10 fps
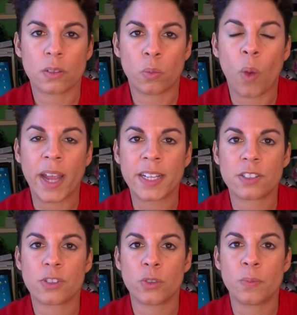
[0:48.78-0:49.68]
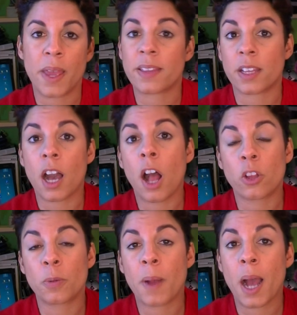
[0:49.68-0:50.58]
white to make the
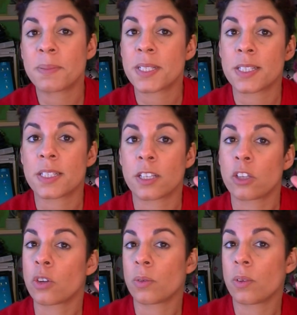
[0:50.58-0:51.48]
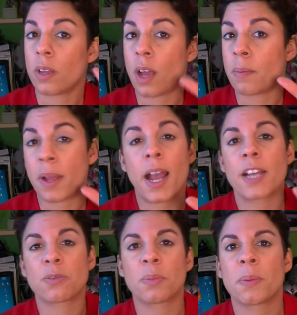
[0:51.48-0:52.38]
color pop since the look on my
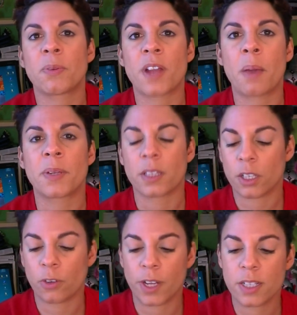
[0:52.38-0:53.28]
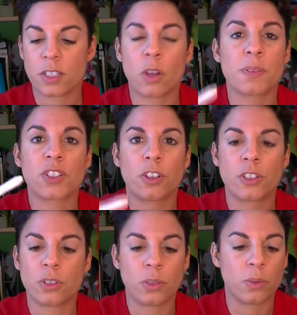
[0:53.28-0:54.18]
eyes will be predominantly green. So I'm just
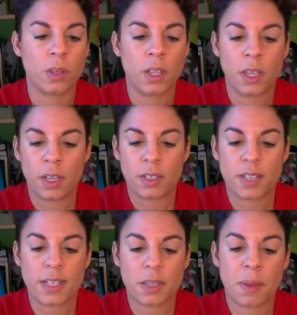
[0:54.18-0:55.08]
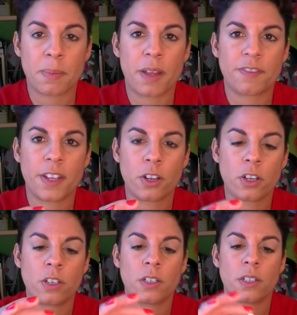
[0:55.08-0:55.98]
going to take some on my
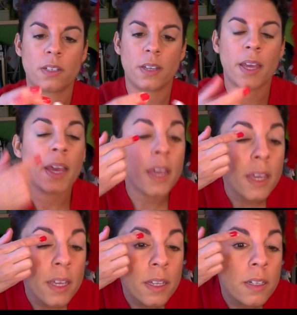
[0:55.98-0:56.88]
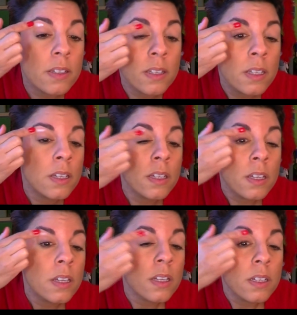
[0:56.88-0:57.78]
finger and
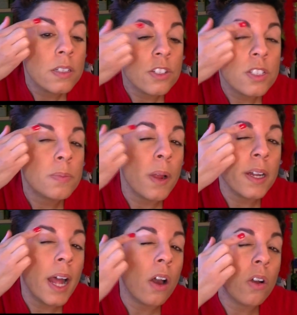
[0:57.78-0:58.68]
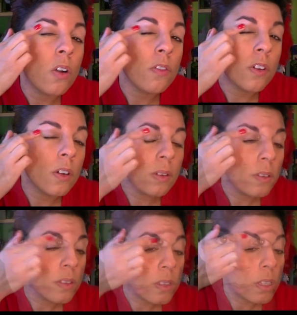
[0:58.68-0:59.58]
just spread it out over
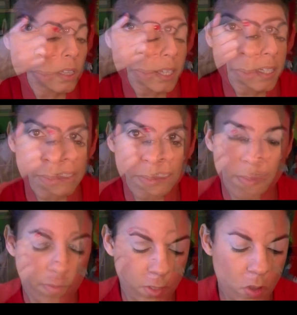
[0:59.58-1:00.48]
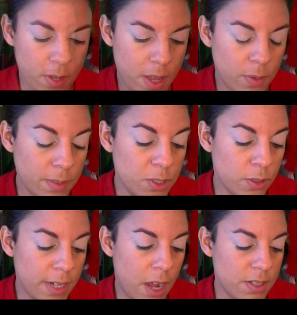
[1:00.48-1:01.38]
the lid completely. Okay, what I'm
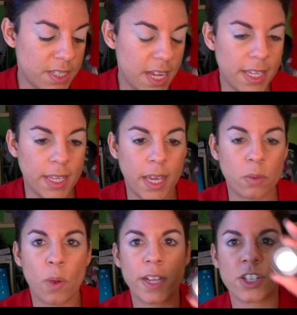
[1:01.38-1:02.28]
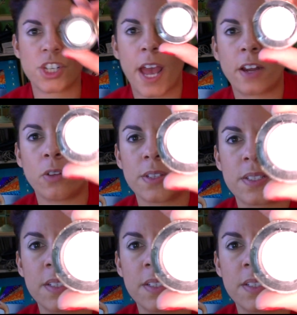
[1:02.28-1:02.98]
doing now is taking a white shadow. This